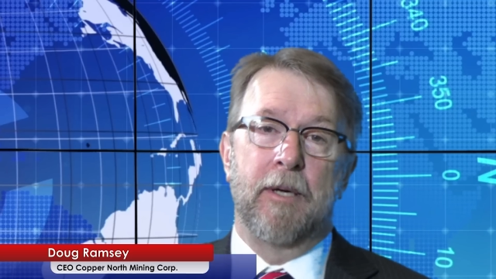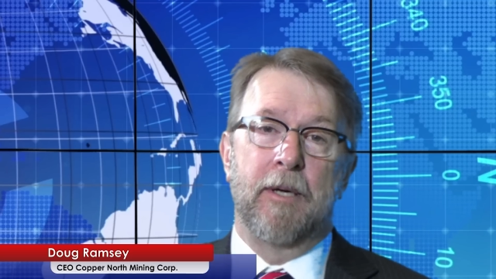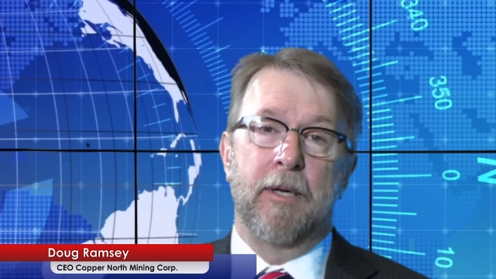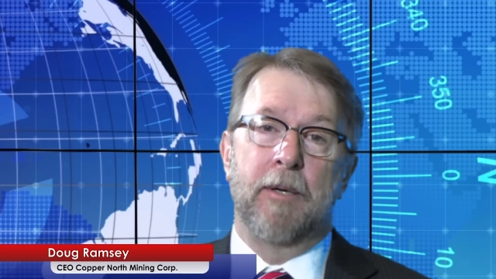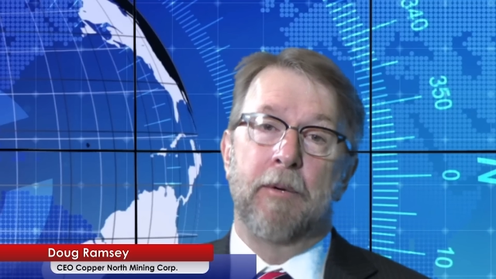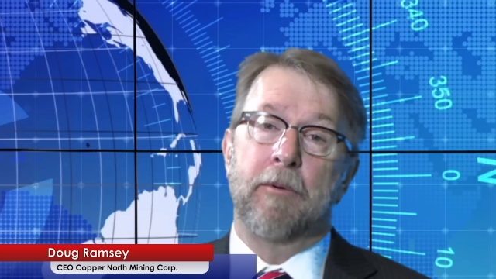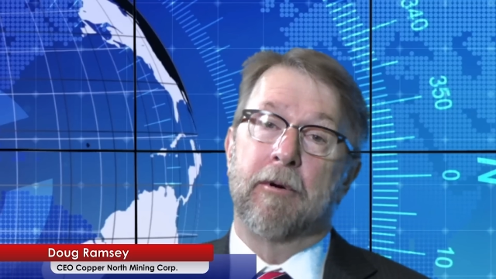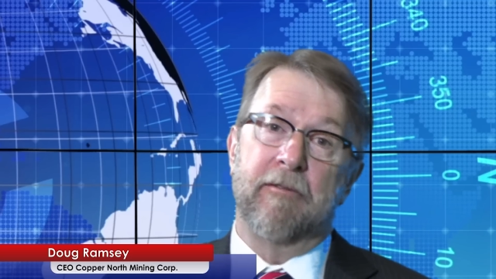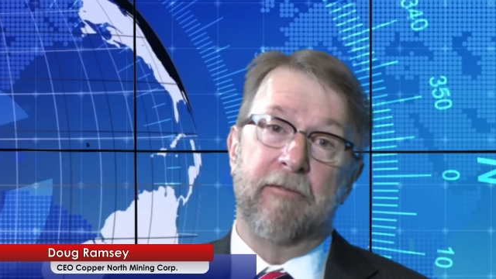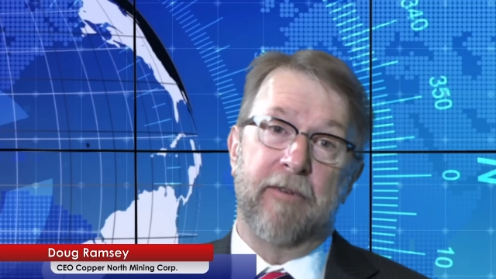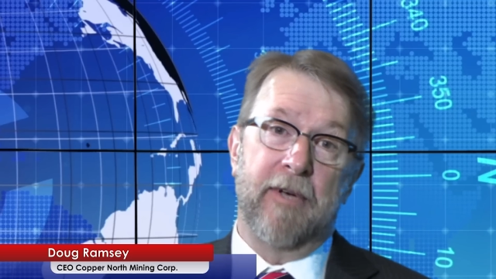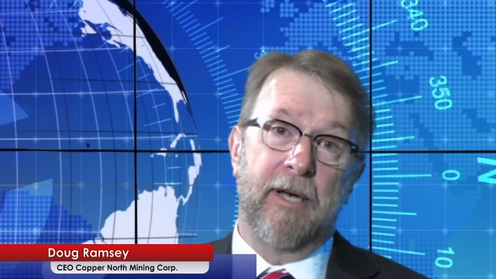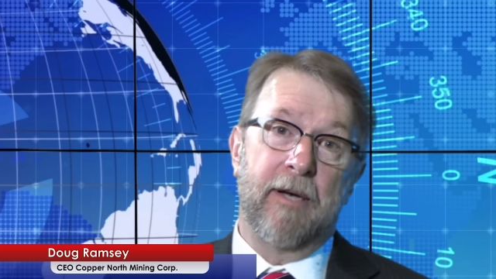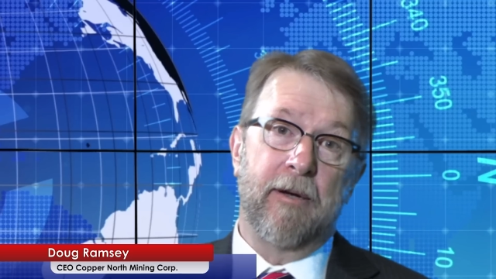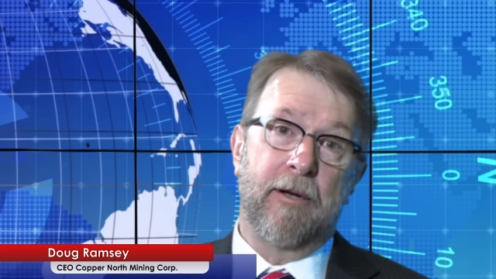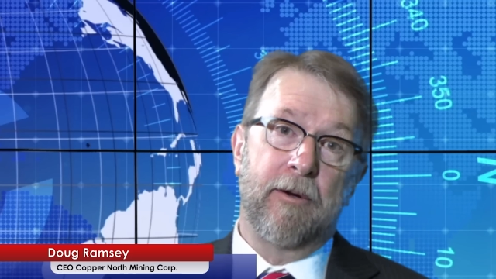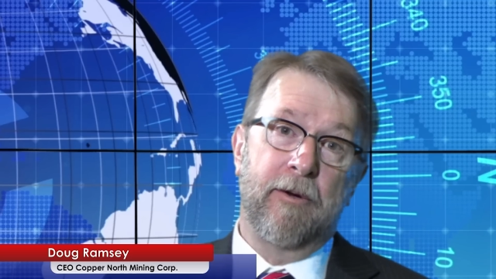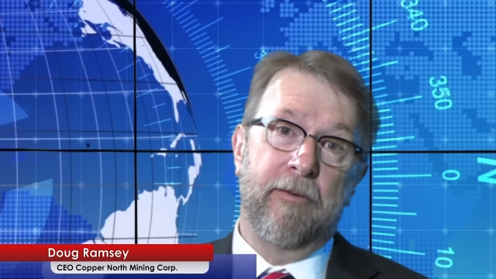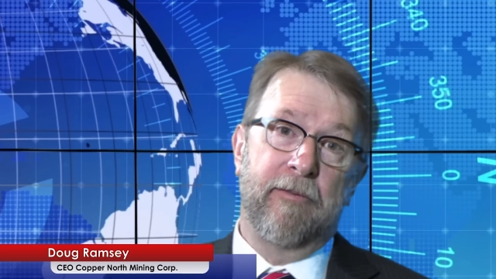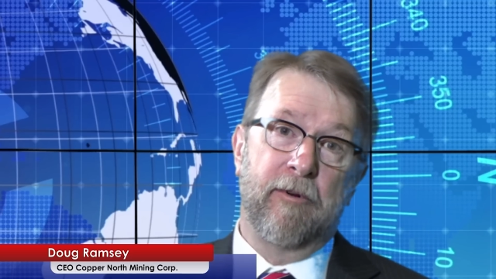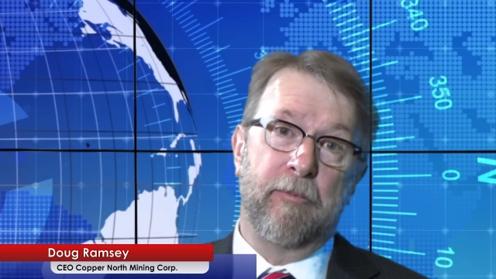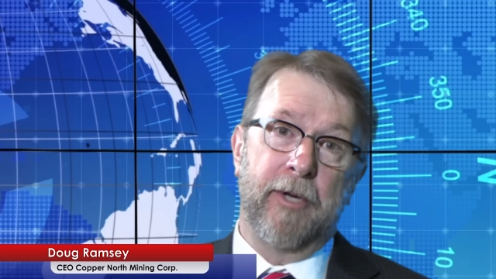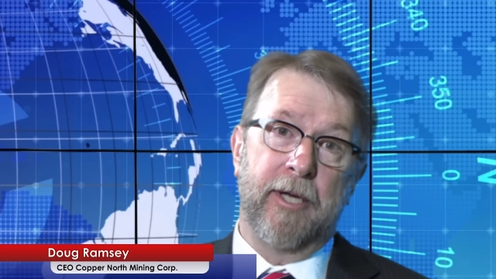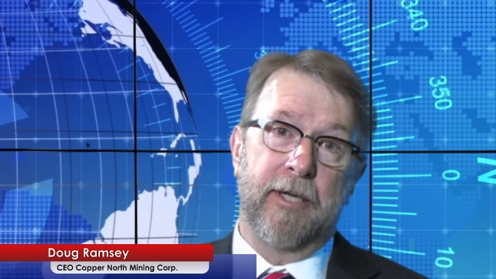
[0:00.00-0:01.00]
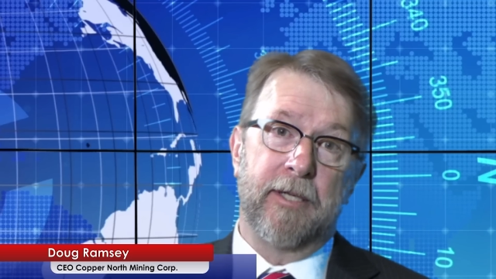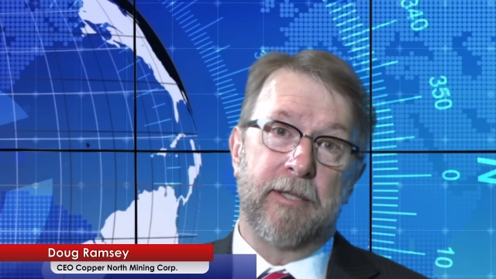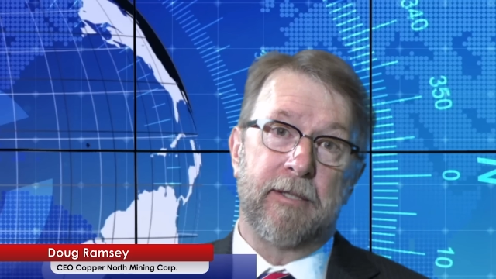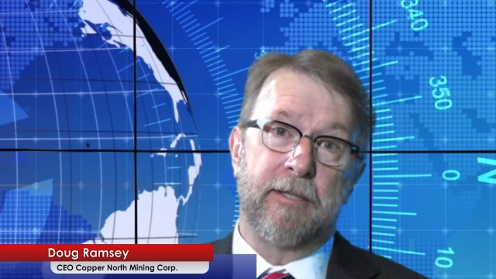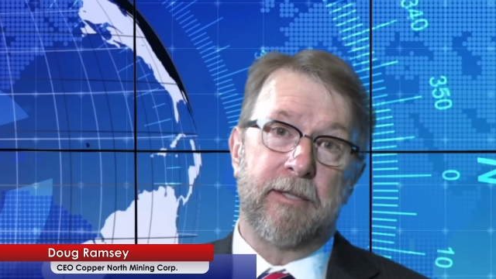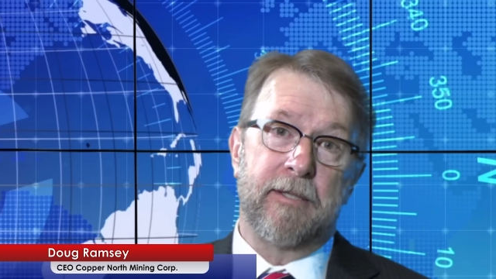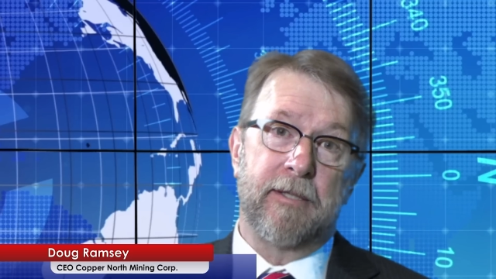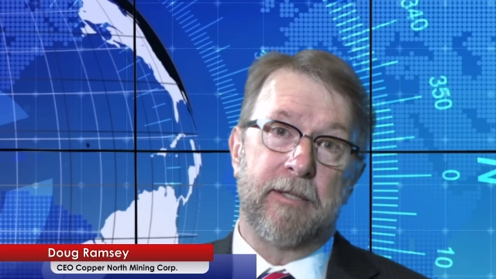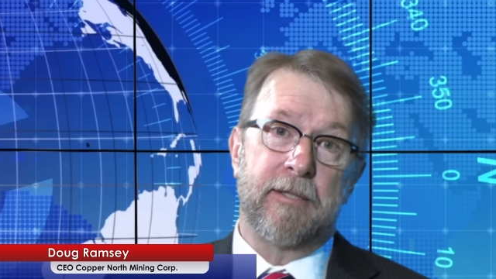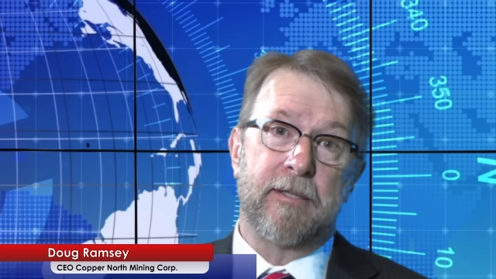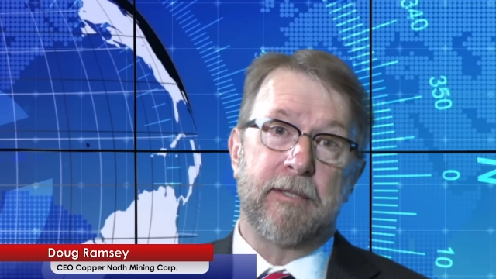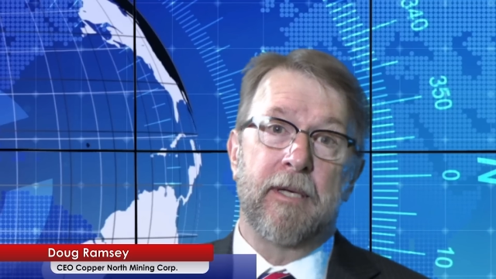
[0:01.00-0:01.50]
We're a Vancouver
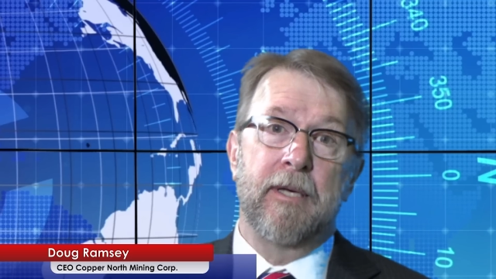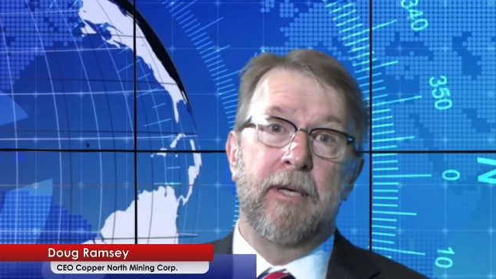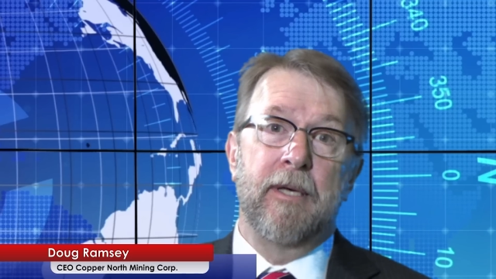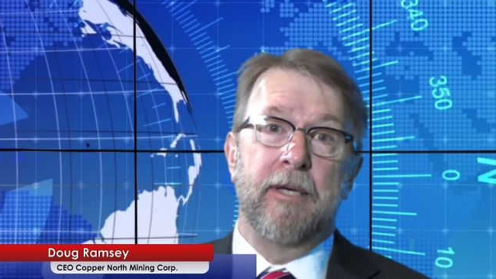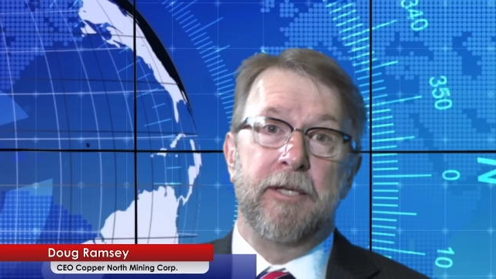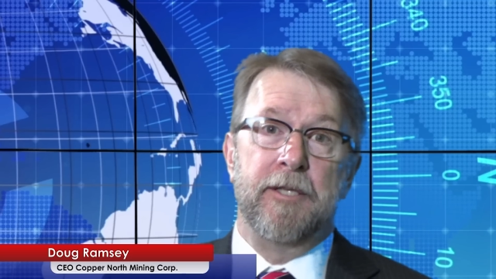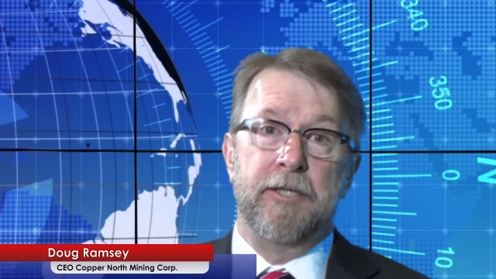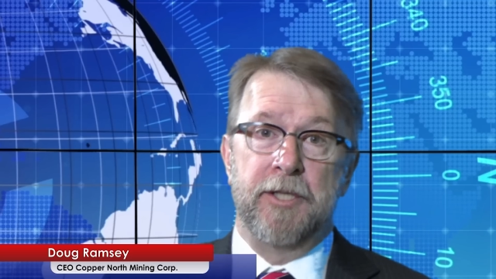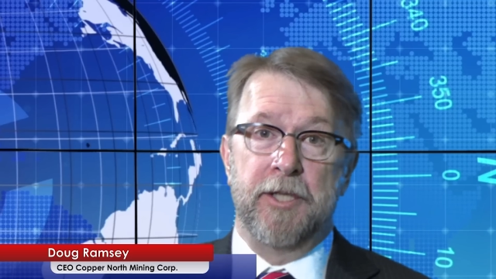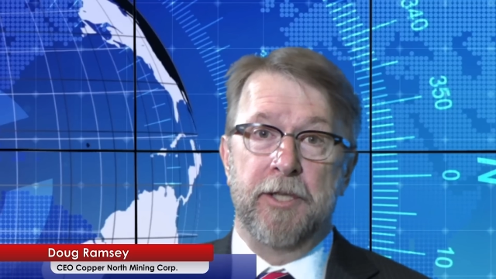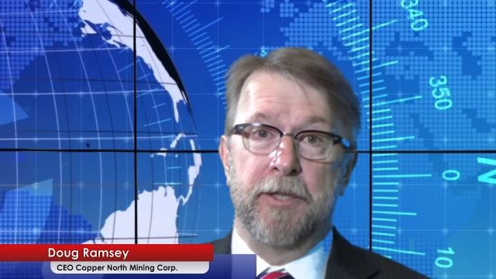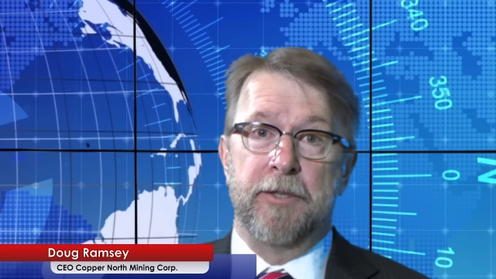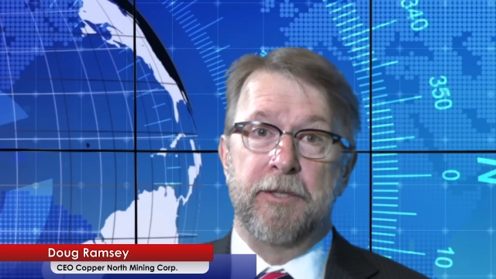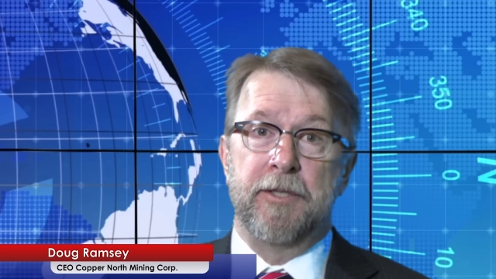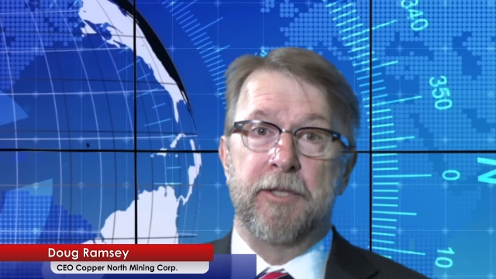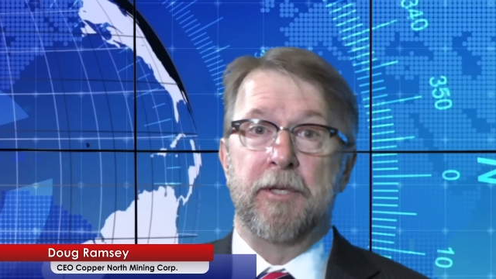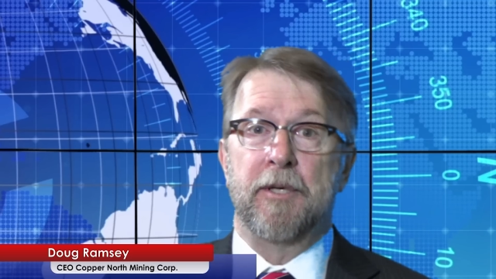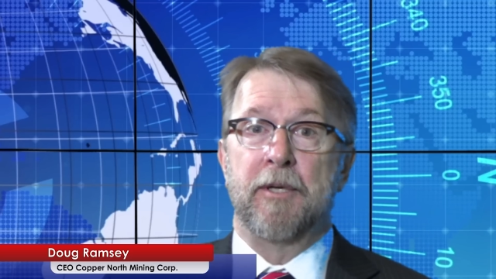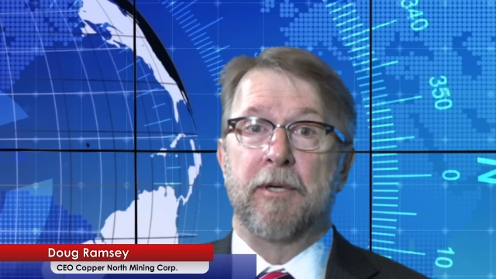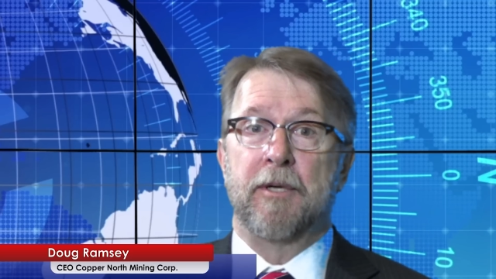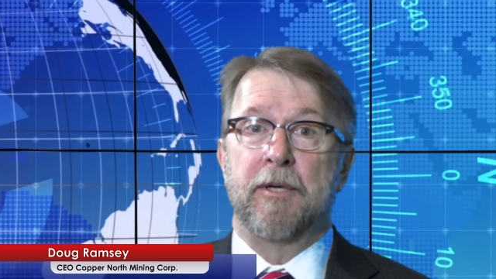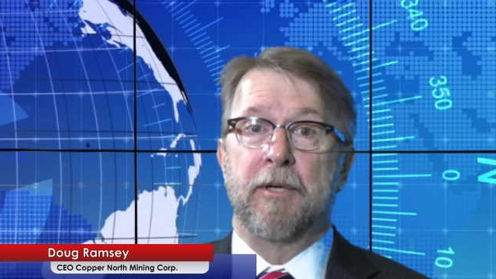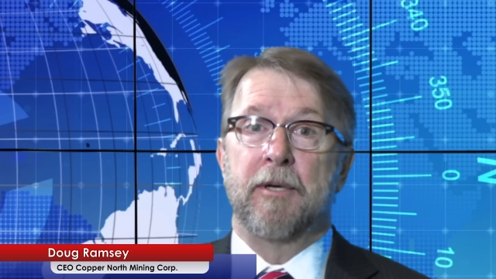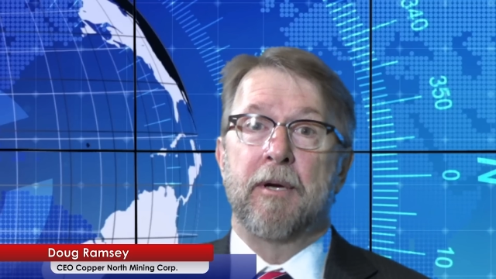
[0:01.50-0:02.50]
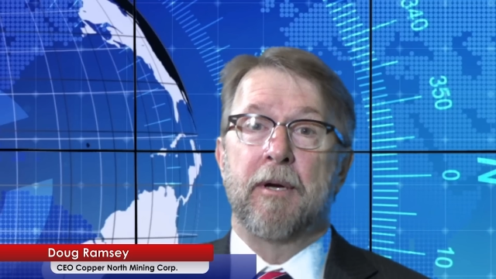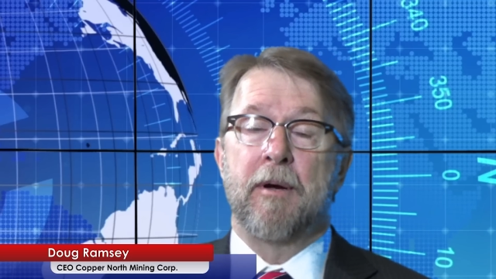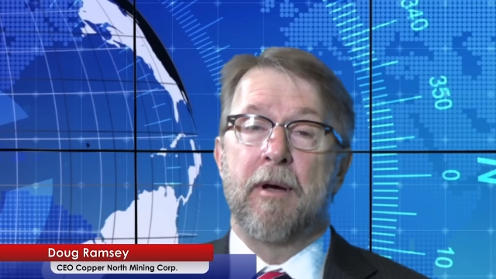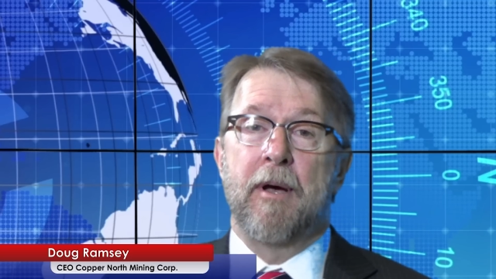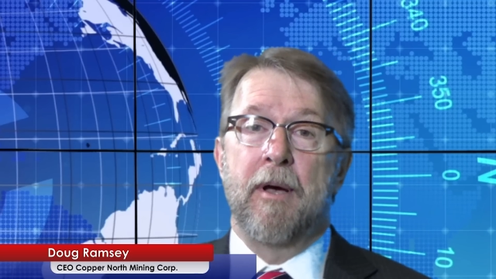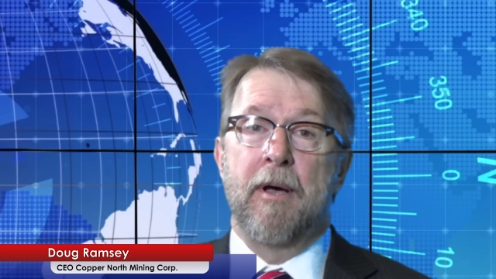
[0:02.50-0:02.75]
based junior